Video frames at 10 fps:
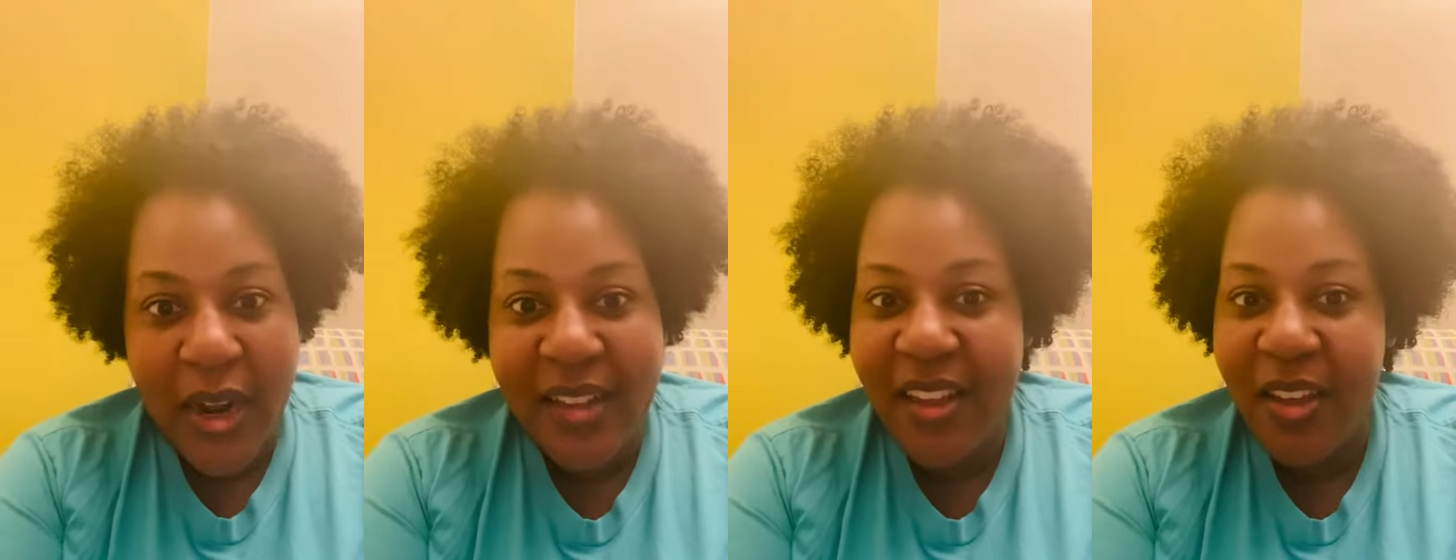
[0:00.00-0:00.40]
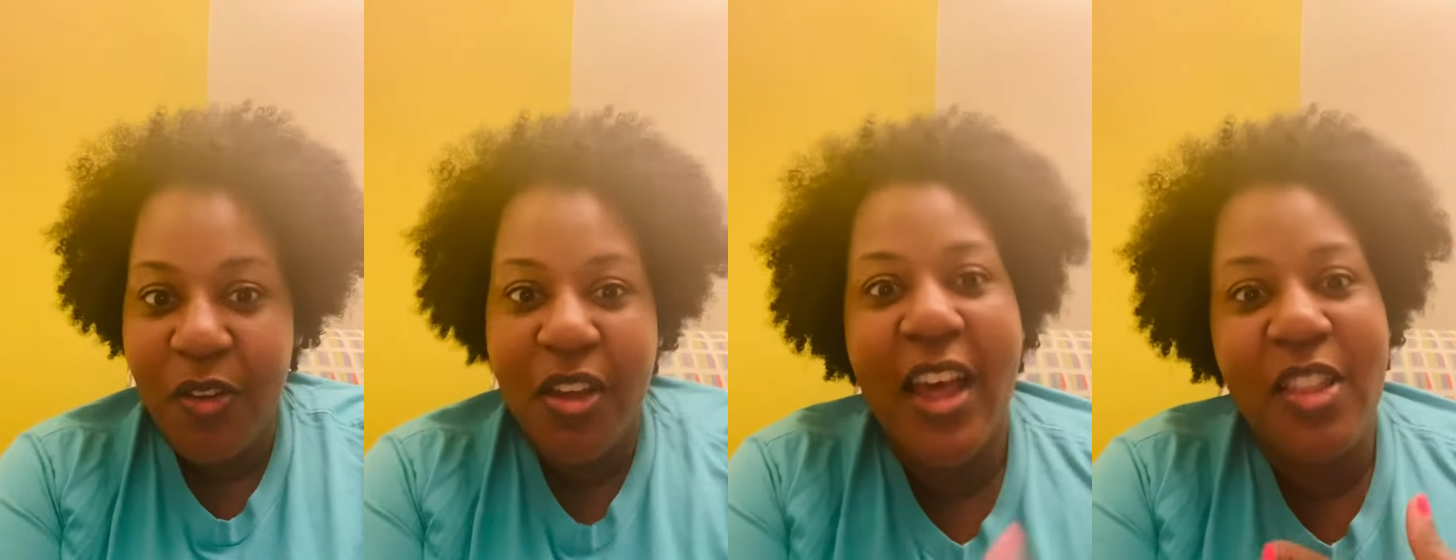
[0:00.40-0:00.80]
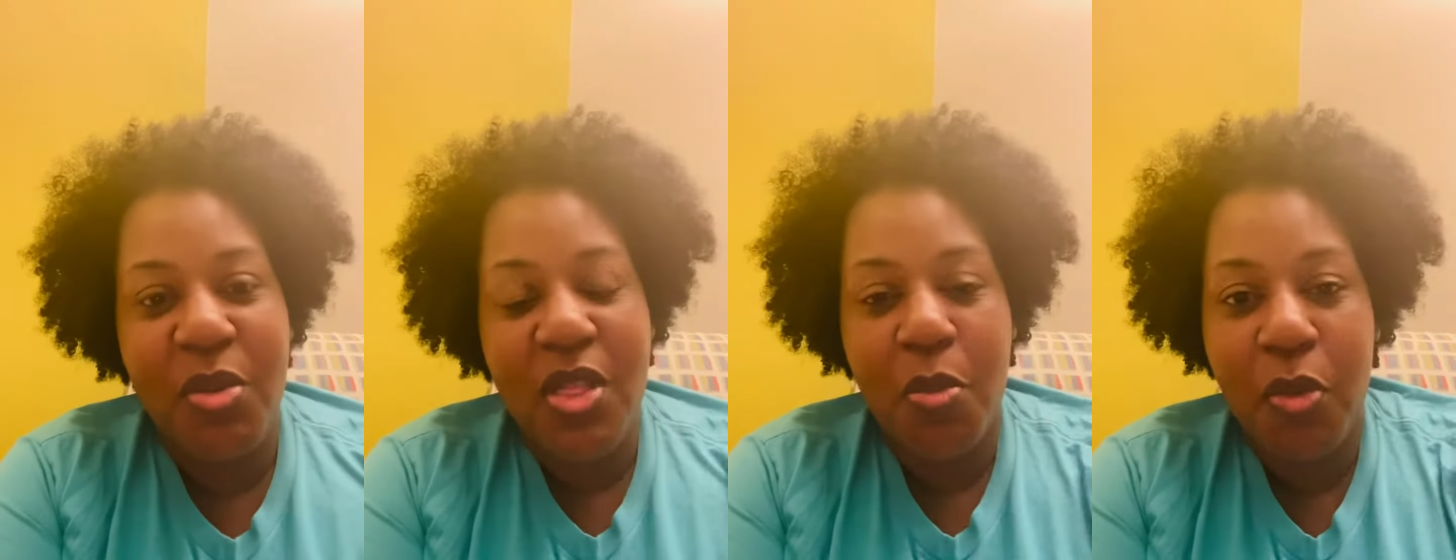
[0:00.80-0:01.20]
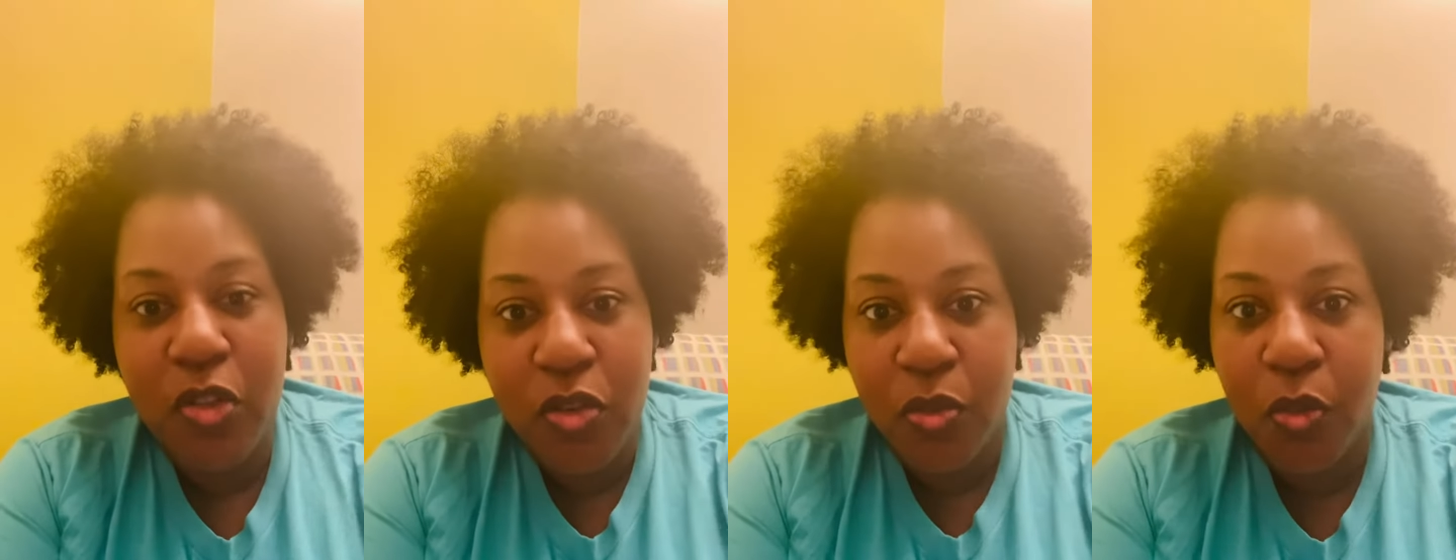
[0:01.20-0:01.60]
And I tell you, it has been the
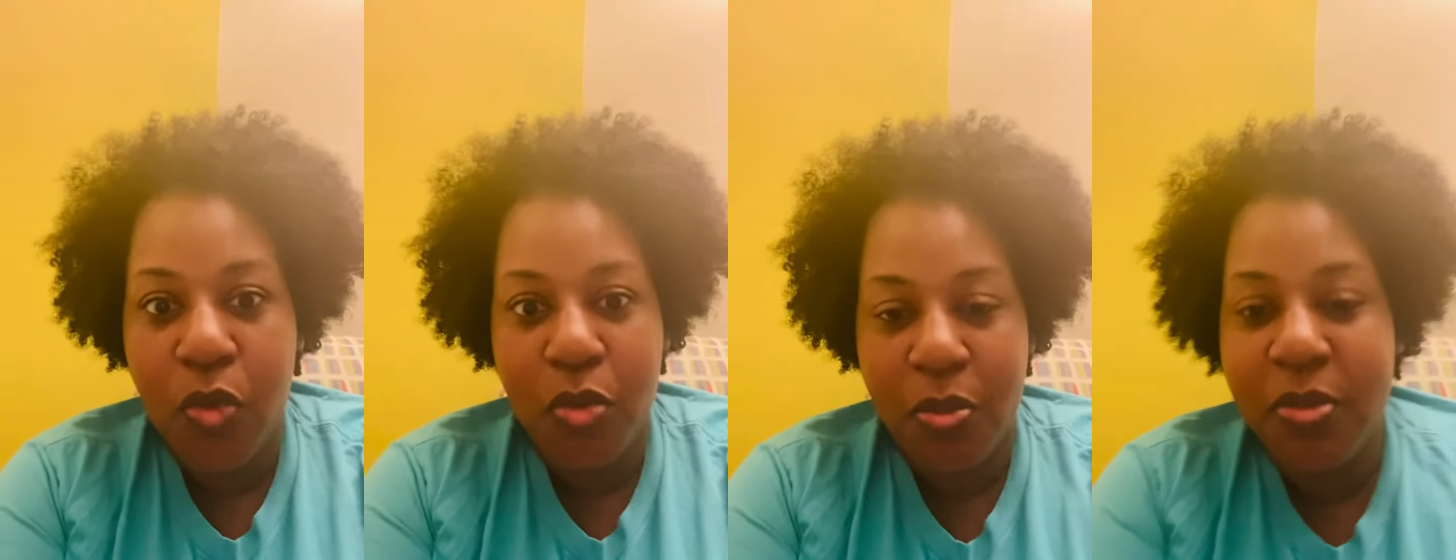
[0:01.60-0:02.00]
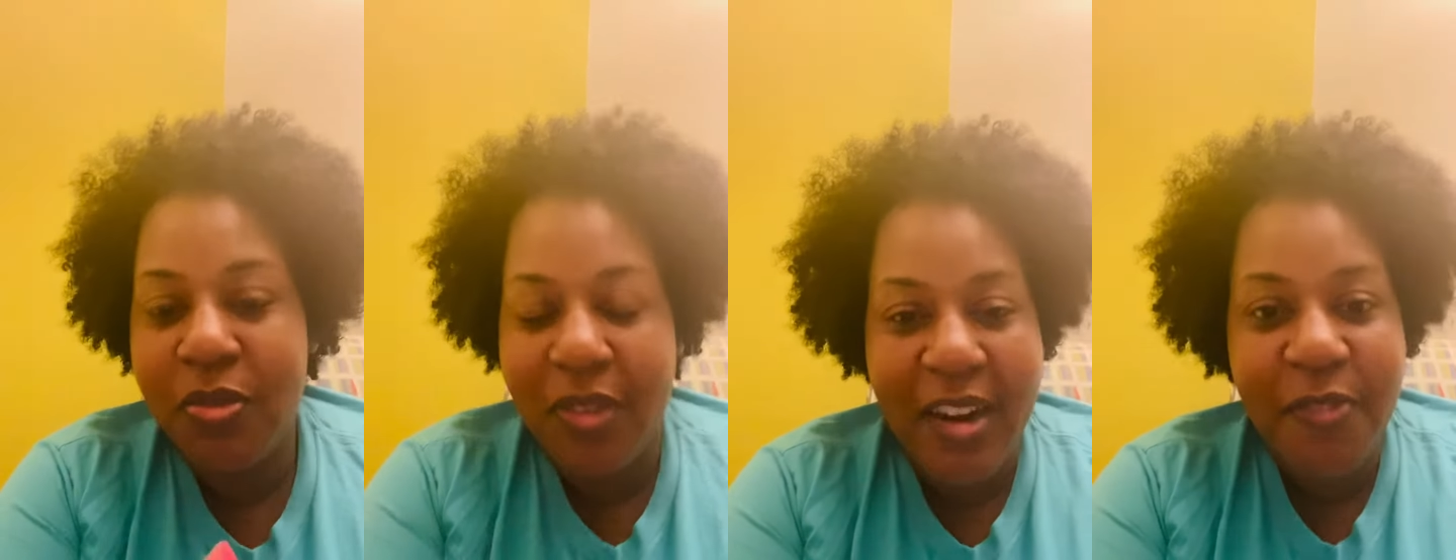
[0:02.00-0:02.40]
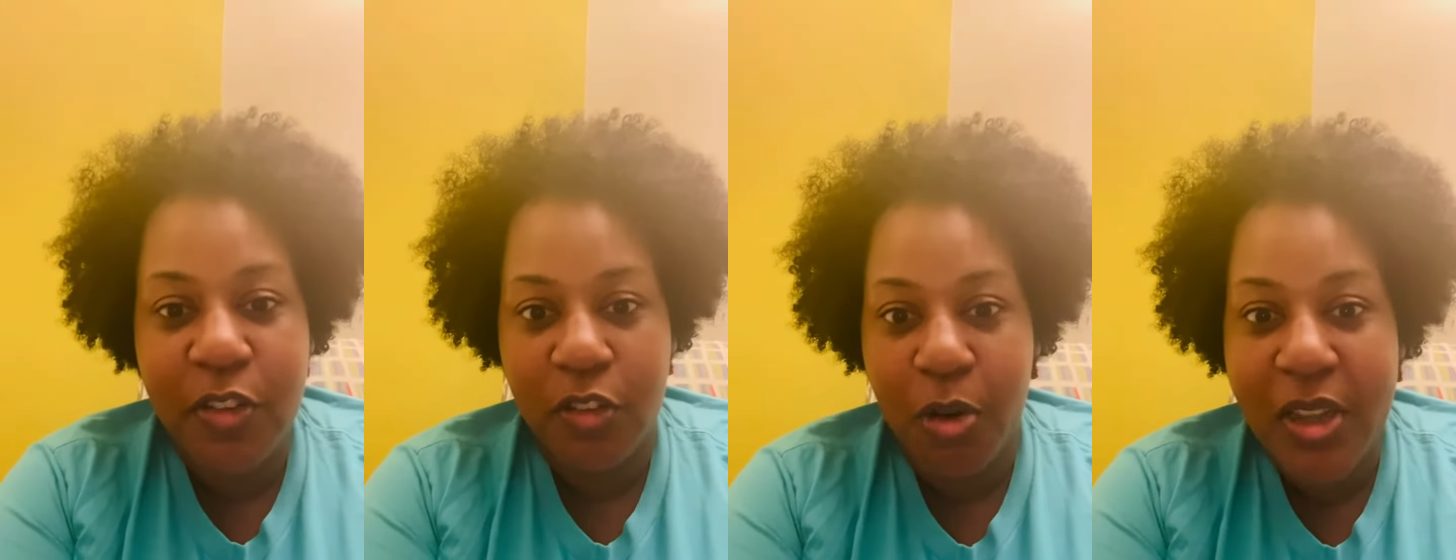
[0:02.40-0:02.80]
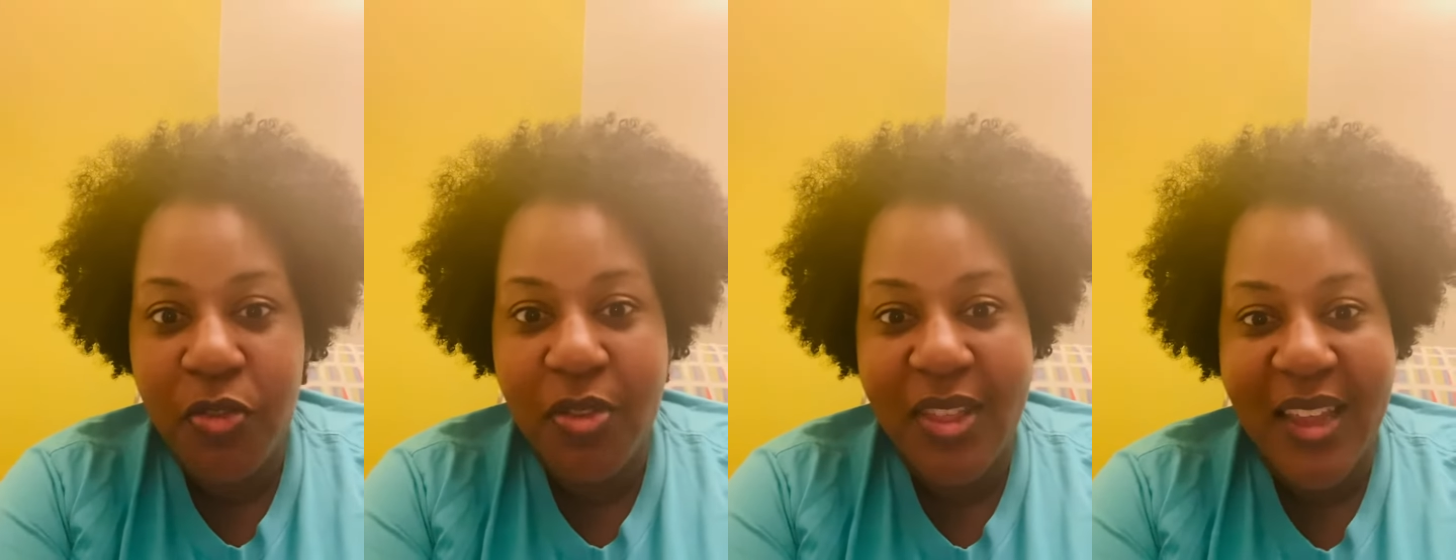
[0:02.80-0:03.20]
most
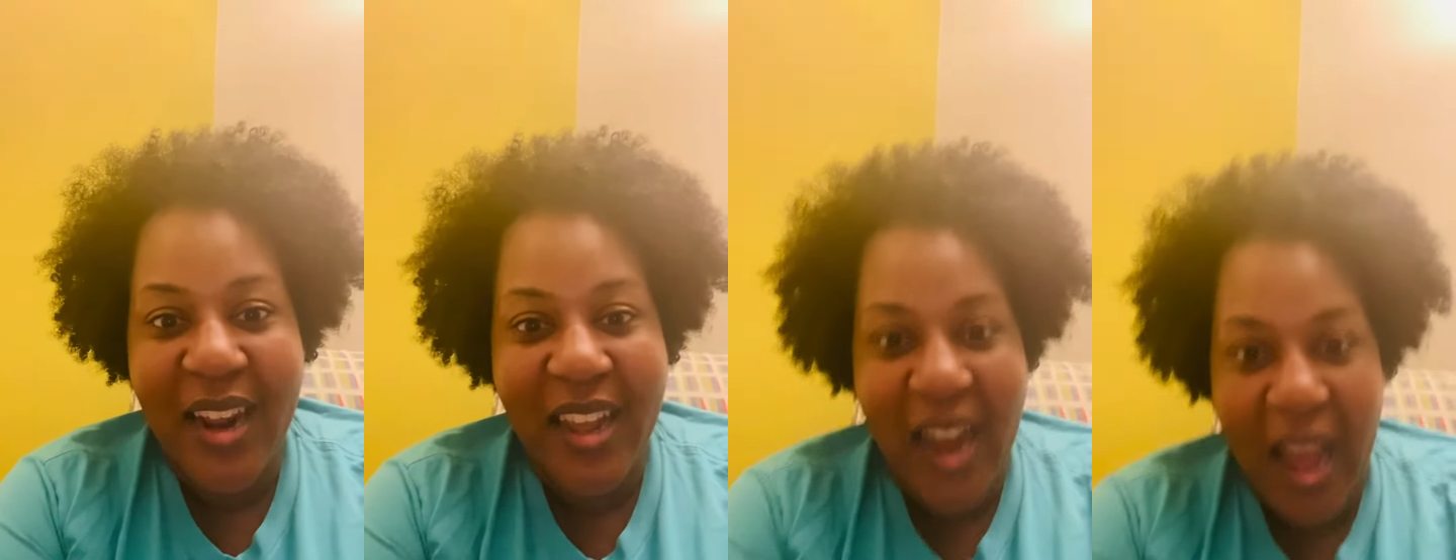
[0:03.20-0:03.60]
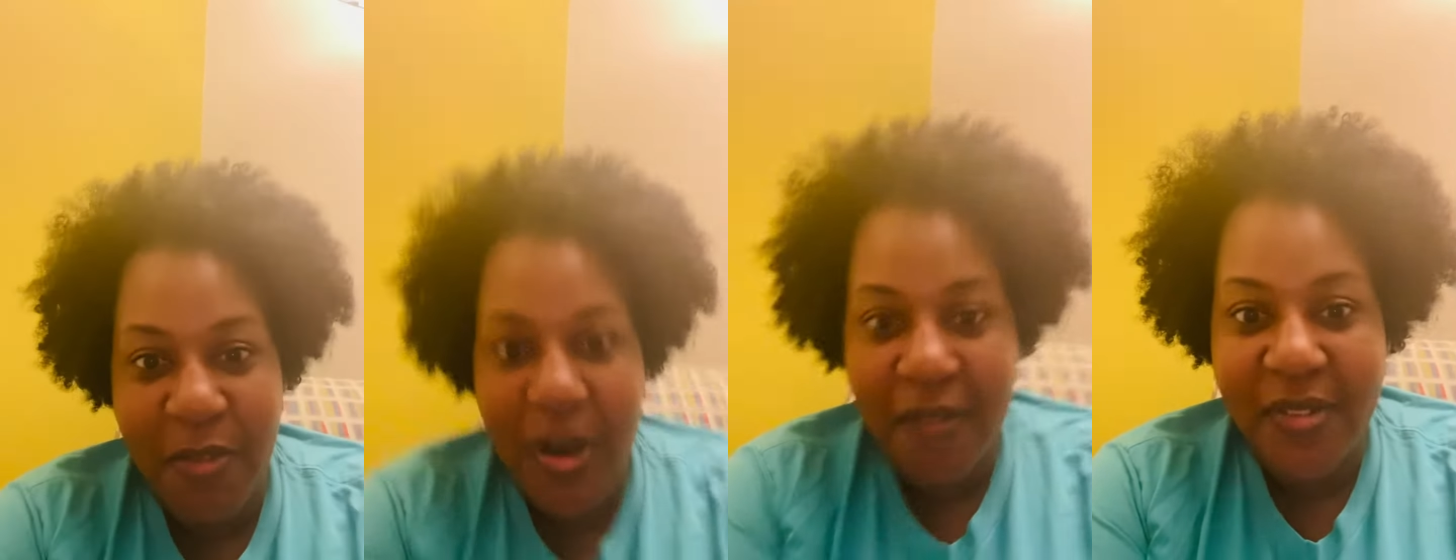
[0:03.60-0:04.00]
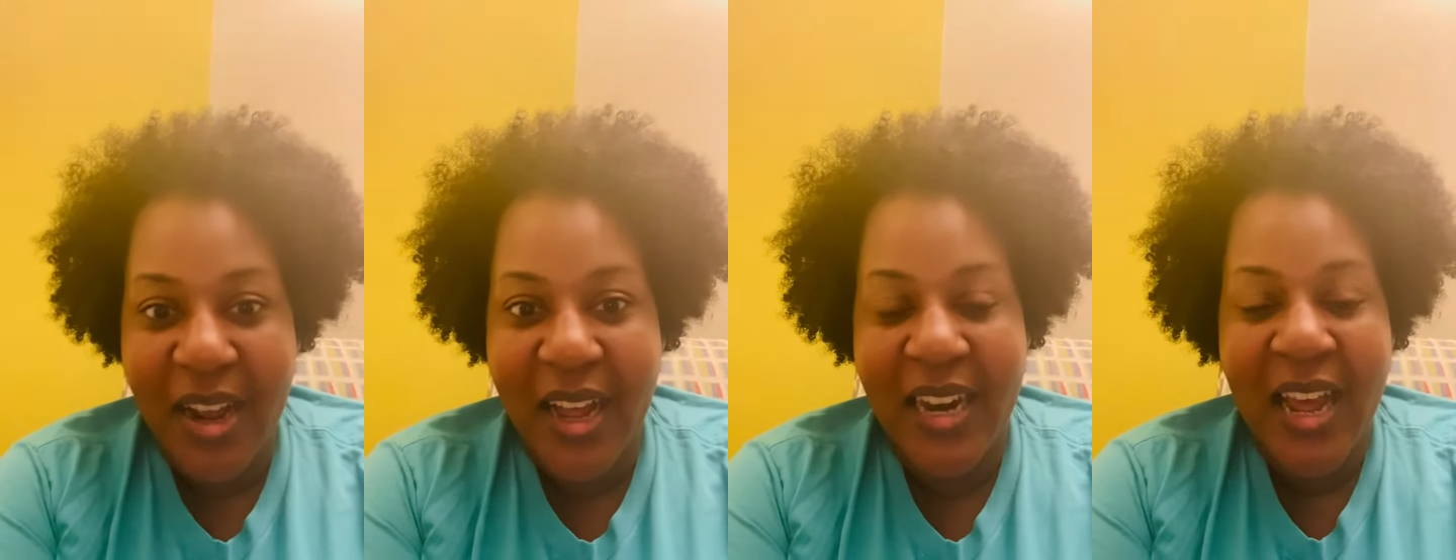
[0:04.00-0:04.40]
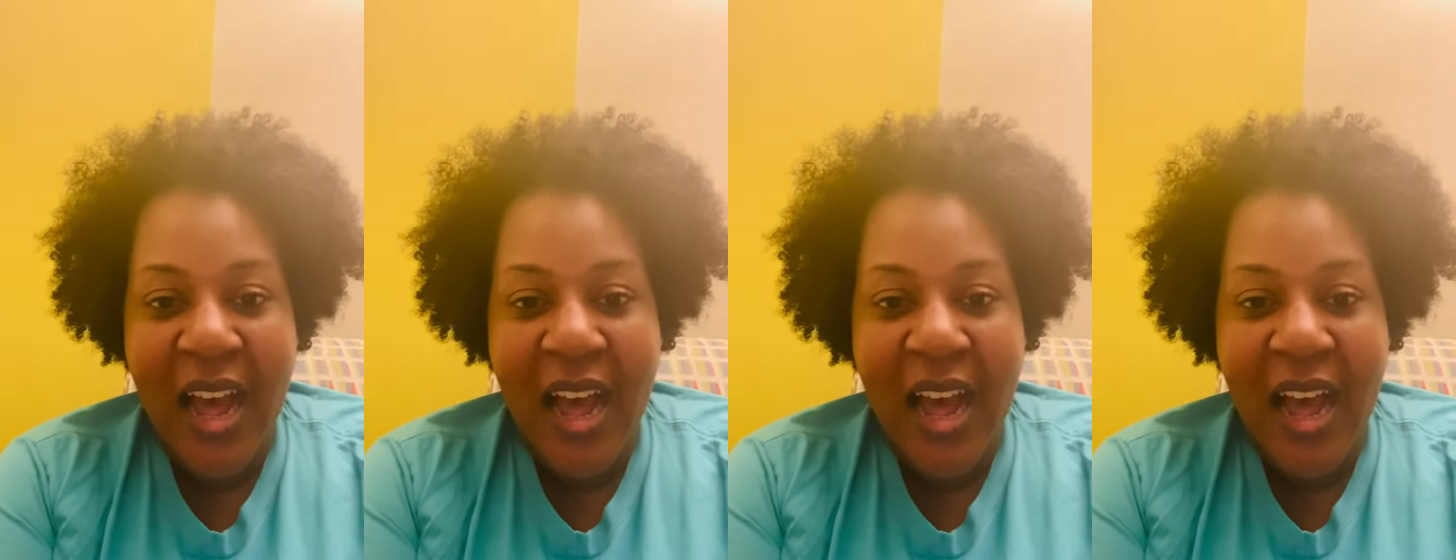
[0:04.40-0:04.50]
graceful thing that I could ever have done.